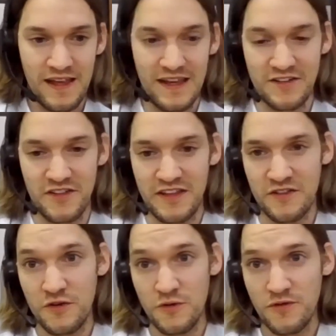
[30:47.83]
into
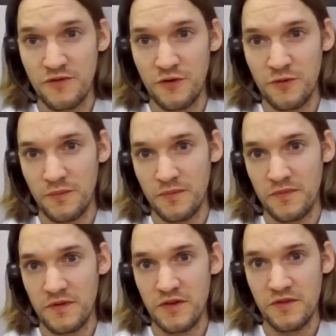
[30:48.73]
these new forms
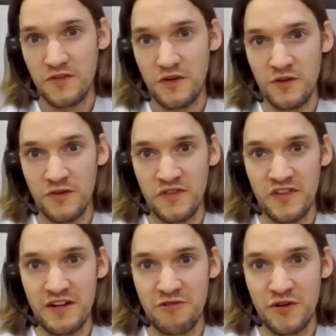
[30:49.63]
of
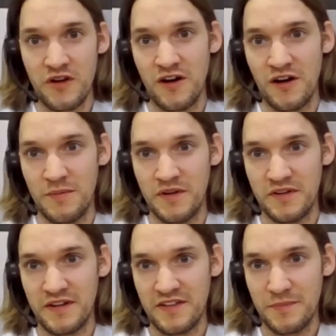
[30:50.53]
zero
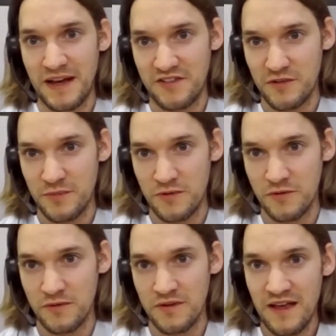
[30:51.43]
carbon,
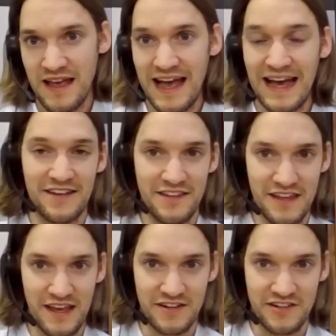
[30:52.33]
dispatchable, and
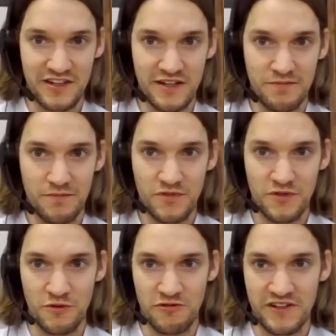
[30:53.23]
the energy
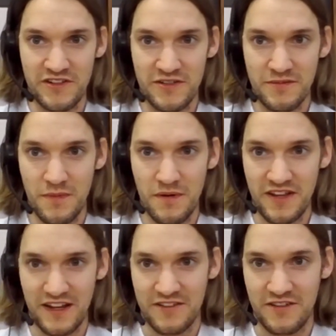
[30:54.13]
storage
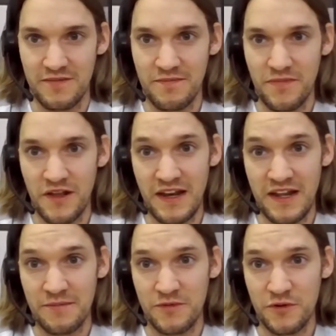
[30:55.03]
sector that
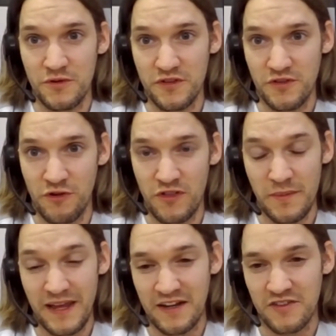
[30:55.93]
Liam talked us through at the
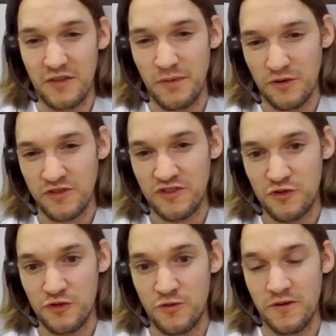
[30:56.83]
beginning. So the blocks
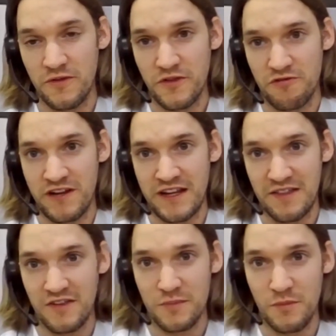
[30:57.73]
2 and 3
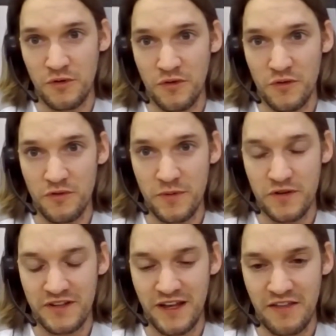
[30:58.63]
in this model that we've
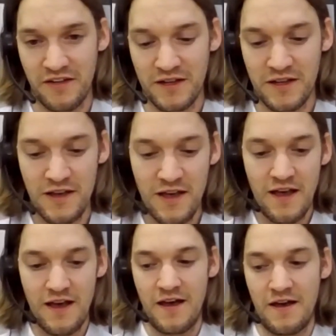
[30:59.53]
put together.
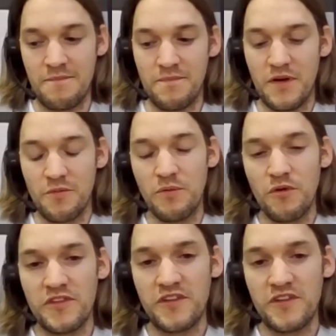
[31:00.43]
And we want